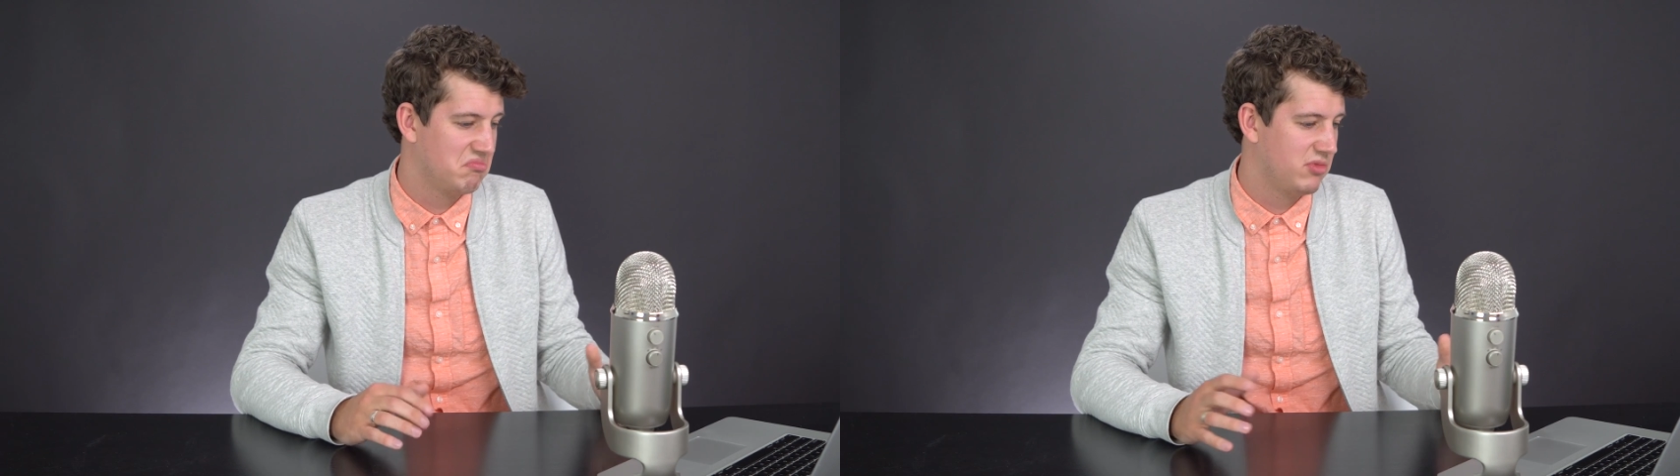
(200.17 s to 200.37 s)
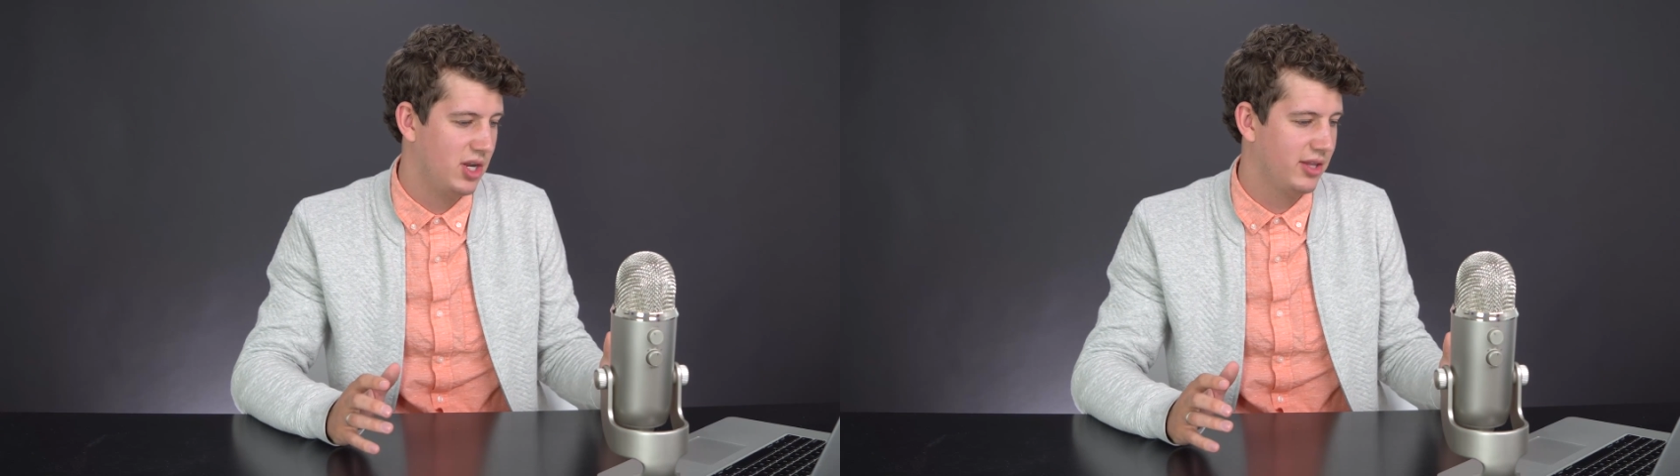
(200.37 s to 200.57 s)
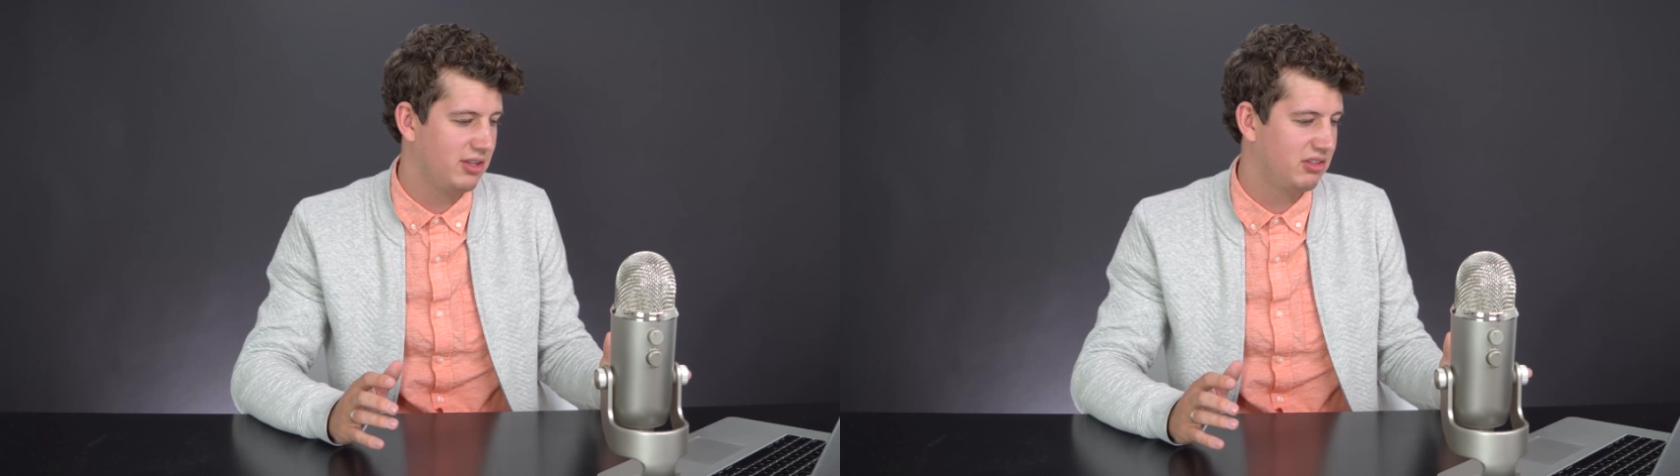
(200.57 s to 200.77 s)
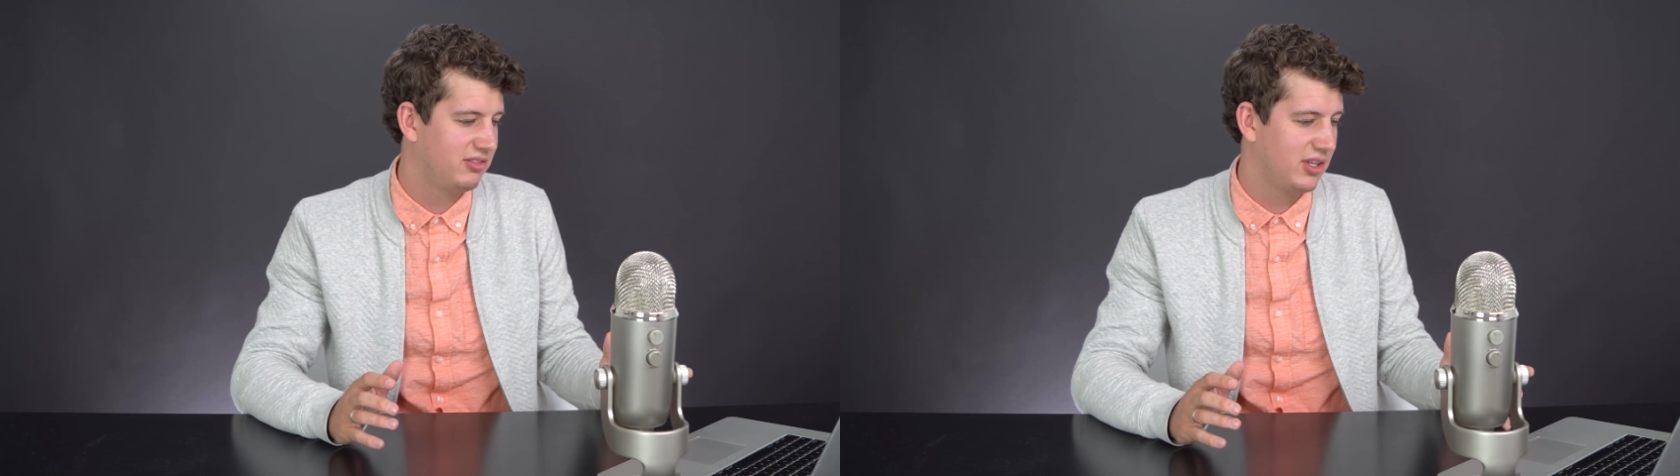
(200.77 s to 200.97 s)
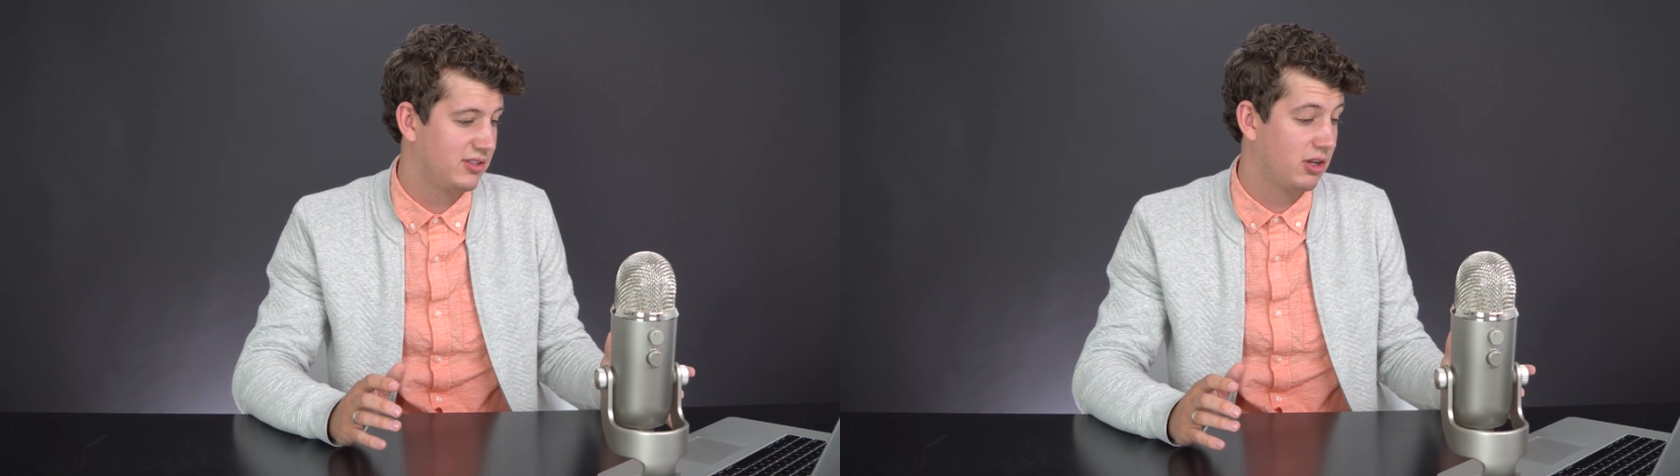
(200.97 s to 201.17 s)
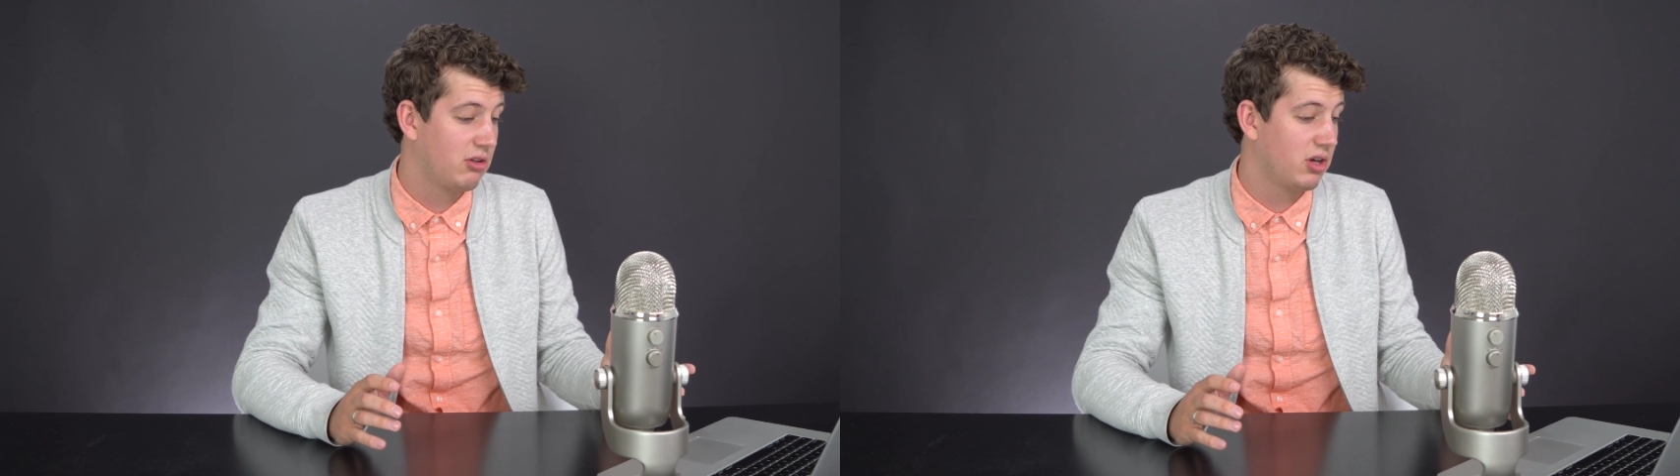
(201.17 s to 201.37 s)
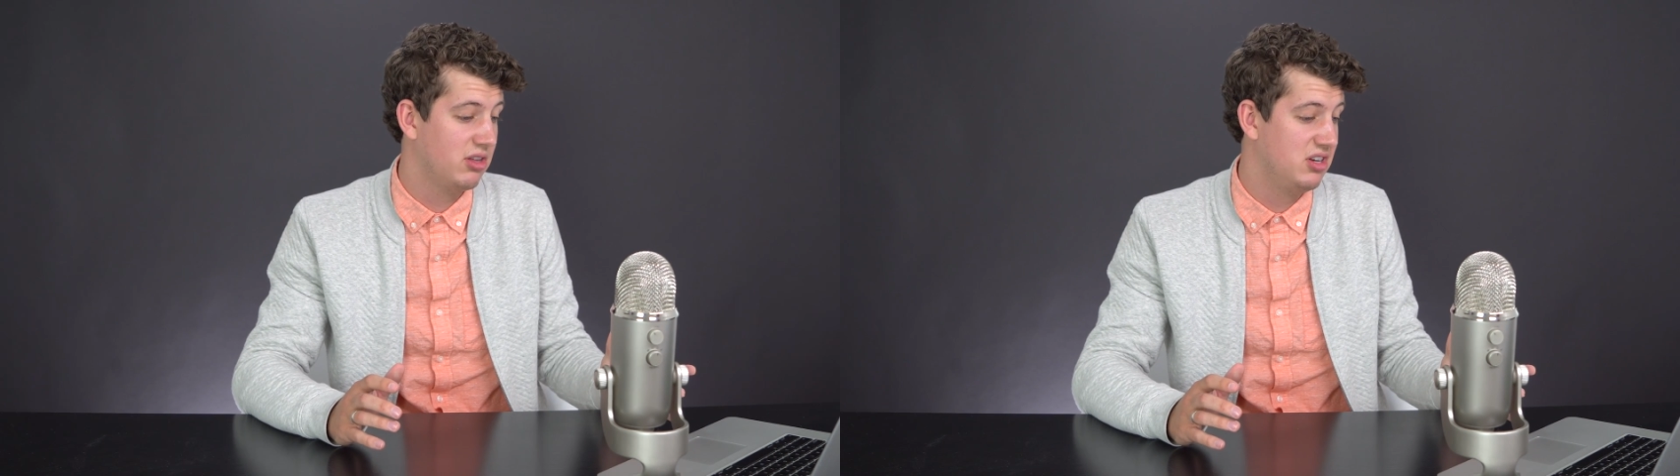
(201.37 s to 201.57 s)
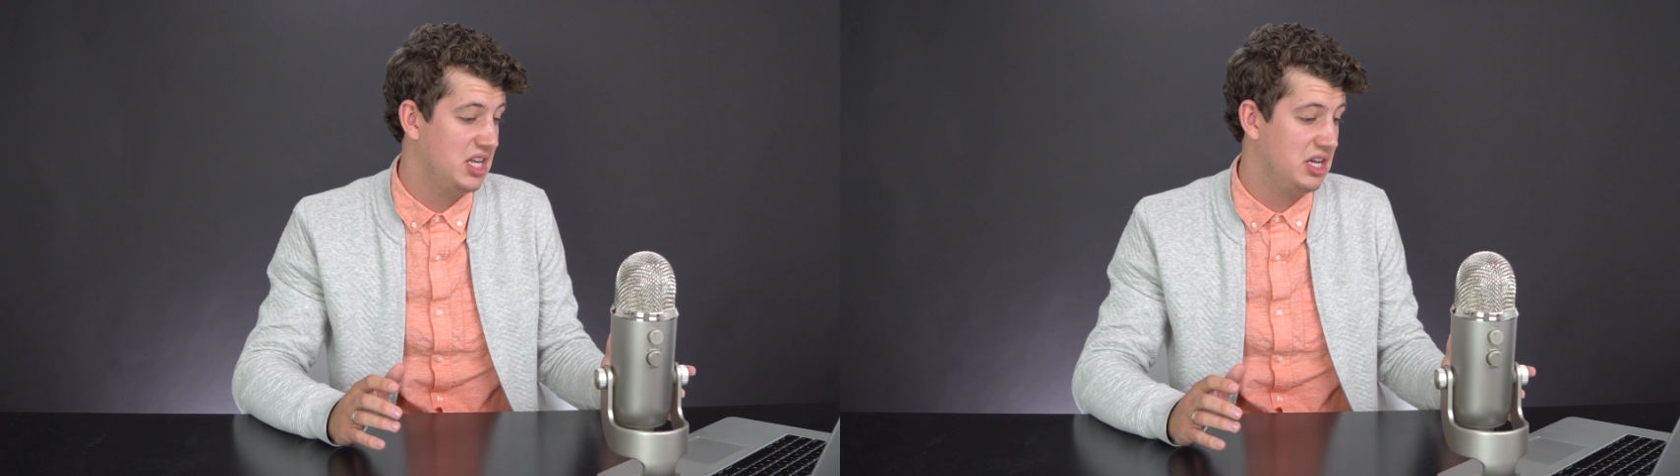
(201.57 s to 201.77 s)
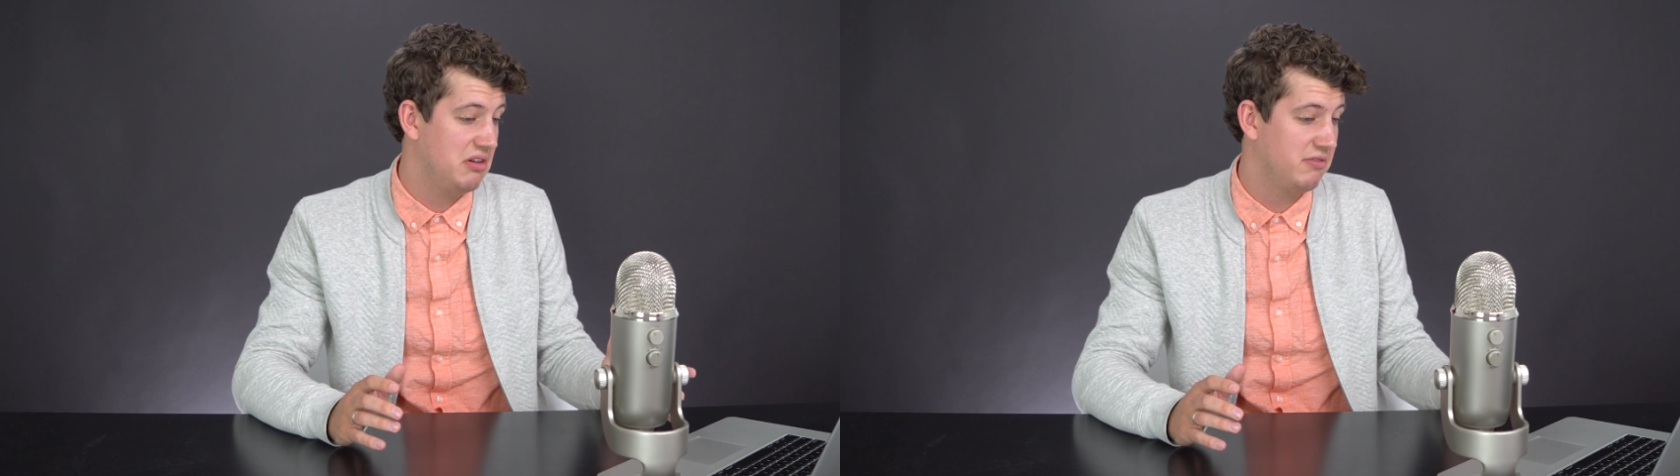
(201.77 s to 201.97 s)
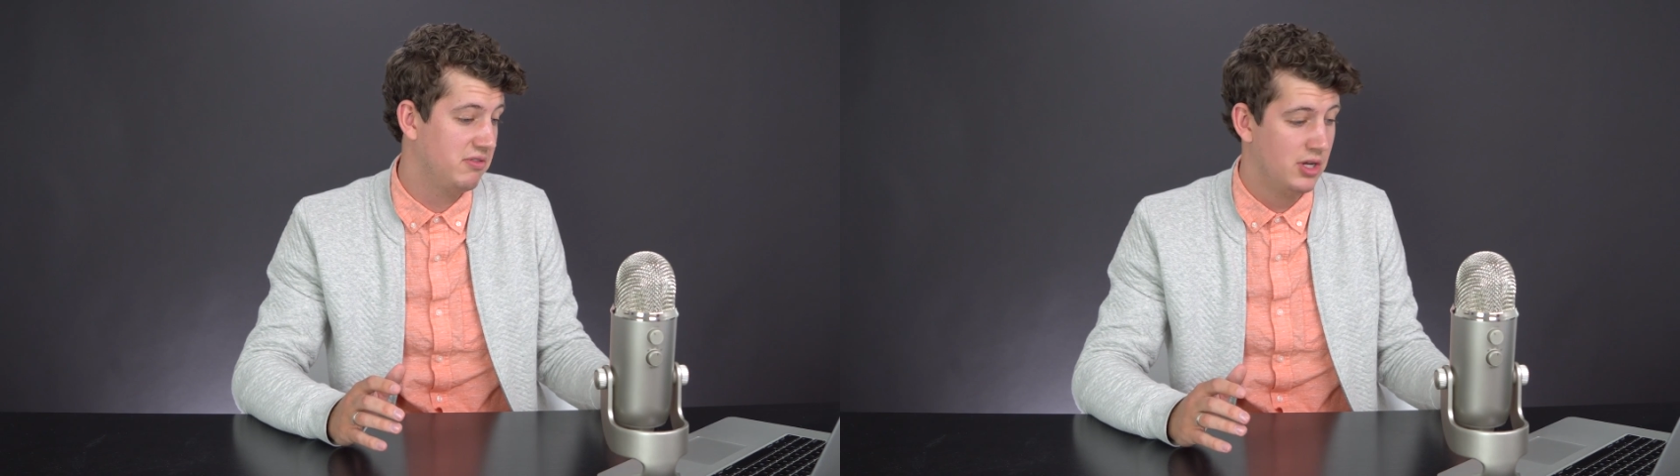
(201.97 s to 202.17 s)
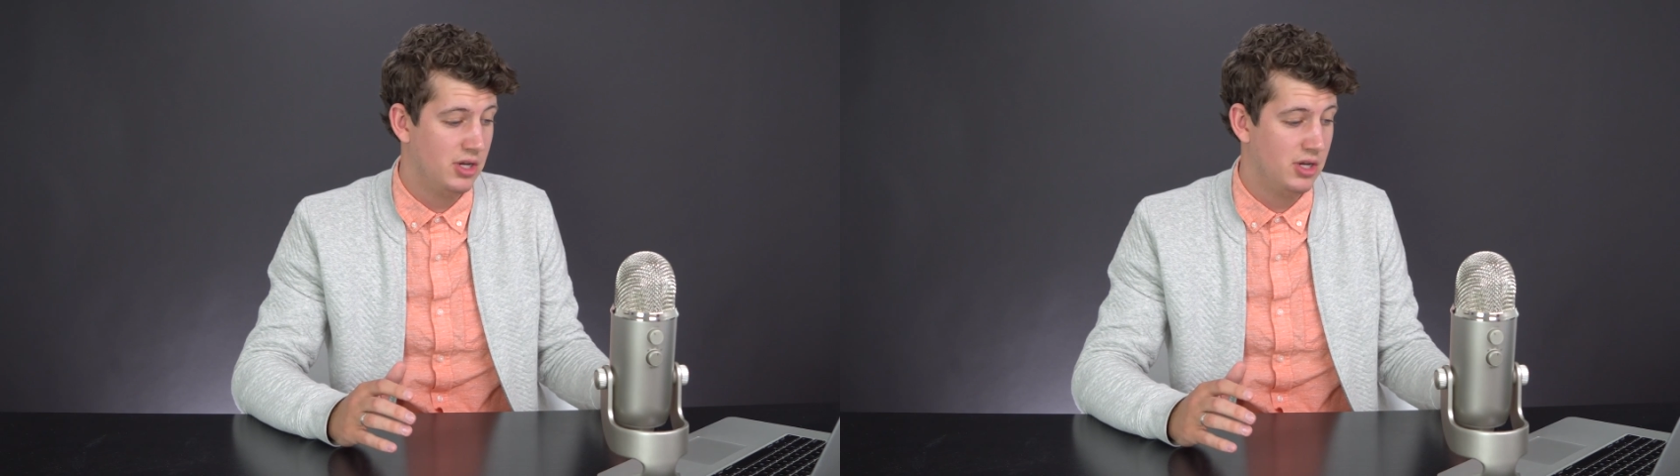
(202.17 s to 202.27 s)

Nothing says to click the div.